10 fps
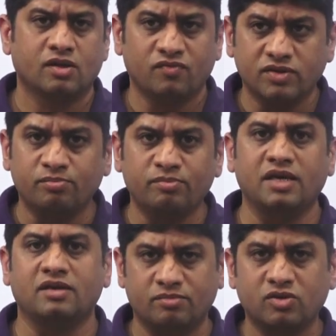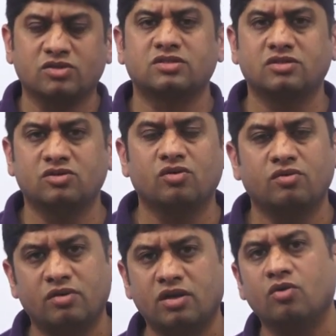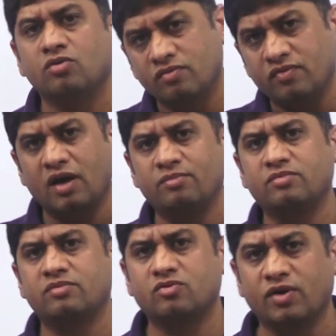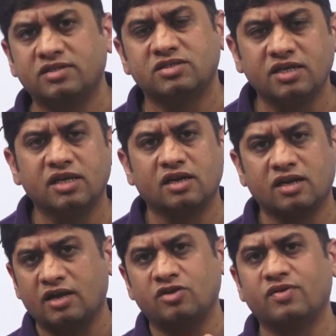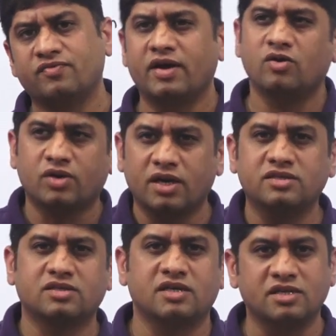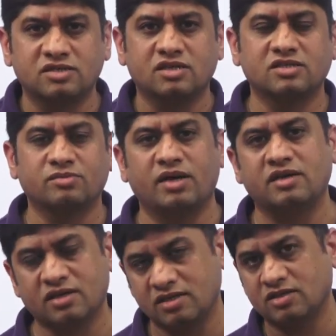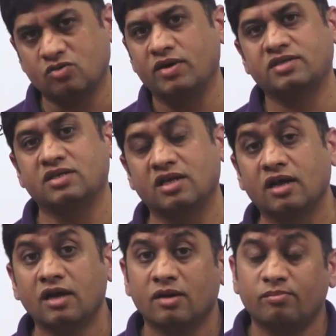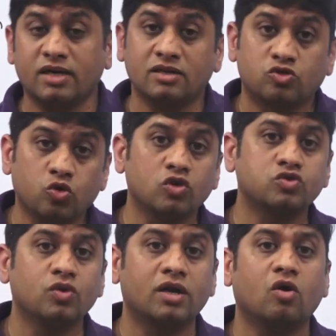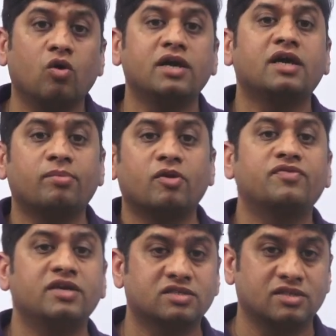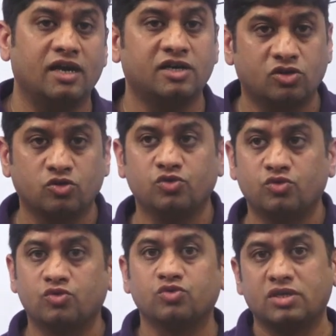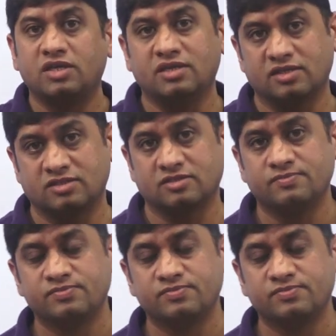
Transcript: with me, because you know now I am quite senior and you will find okay, he's a teacher, he's a mentor, he's a quite senior. But those who are only couple of years elder to you, two, three years,